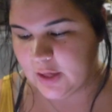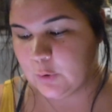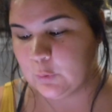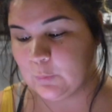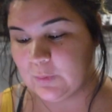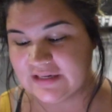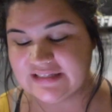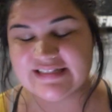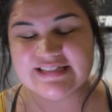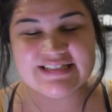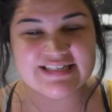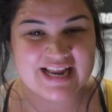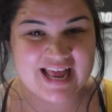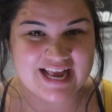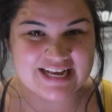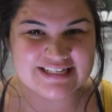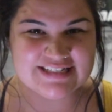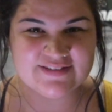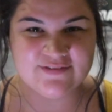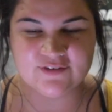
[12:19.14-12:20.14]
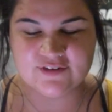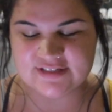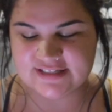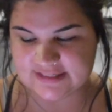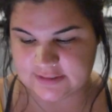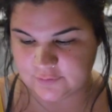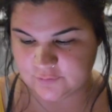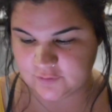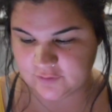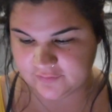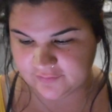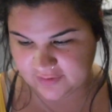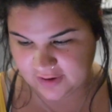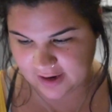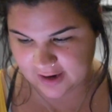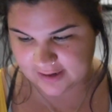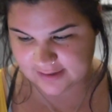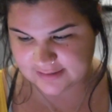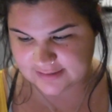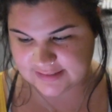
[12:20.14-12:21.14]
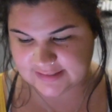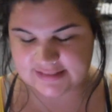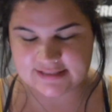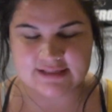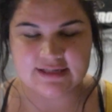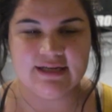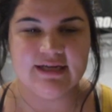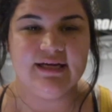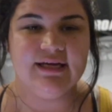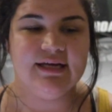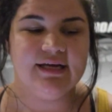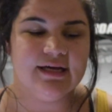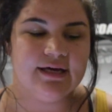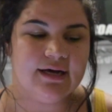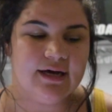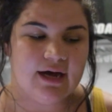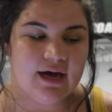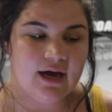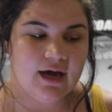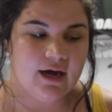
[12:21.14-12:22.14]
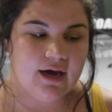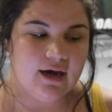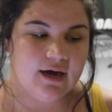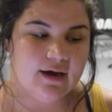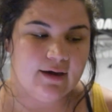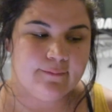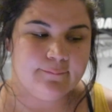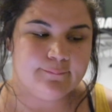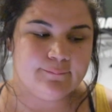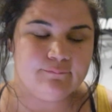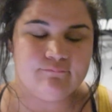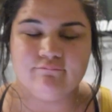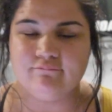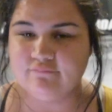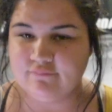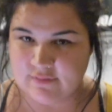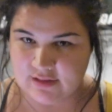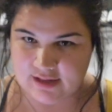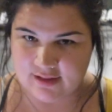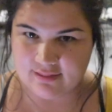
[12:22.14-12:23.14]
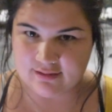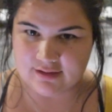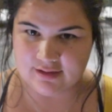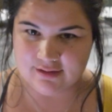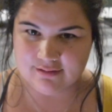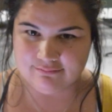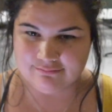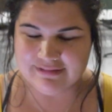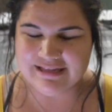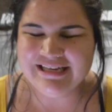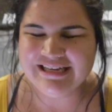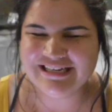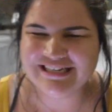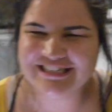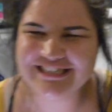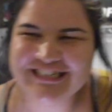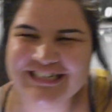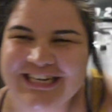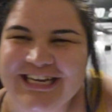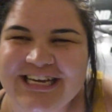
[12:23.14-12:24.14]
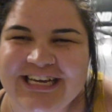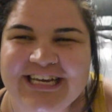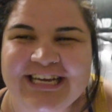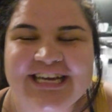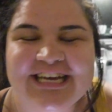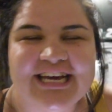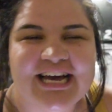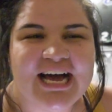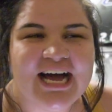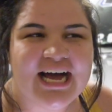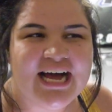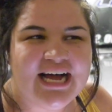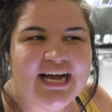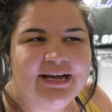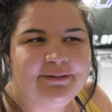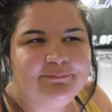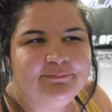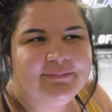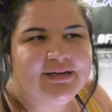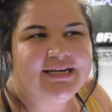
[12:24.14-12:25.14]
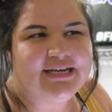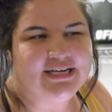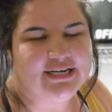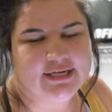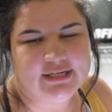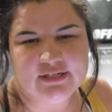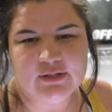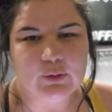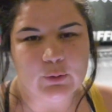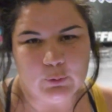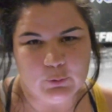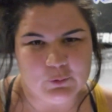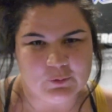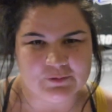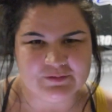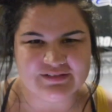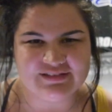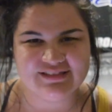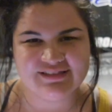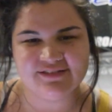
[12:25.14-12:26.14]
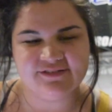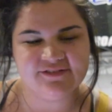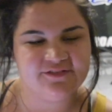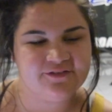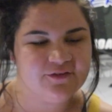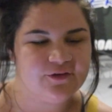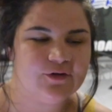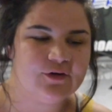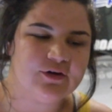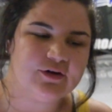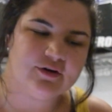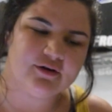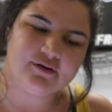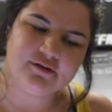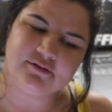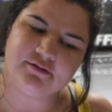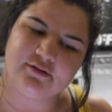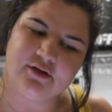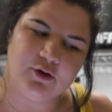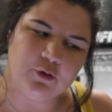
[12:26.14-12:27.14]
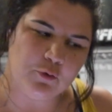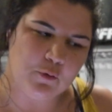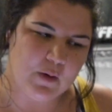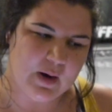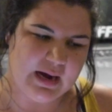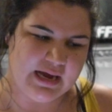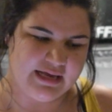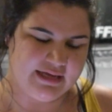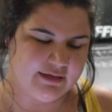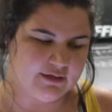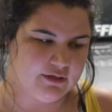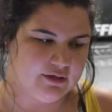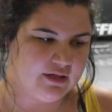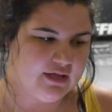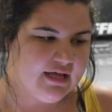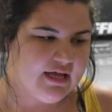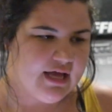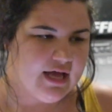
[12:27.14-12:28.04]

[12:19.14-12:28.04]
What's next for Silver Fox? Nothing. I'm on hold for a while.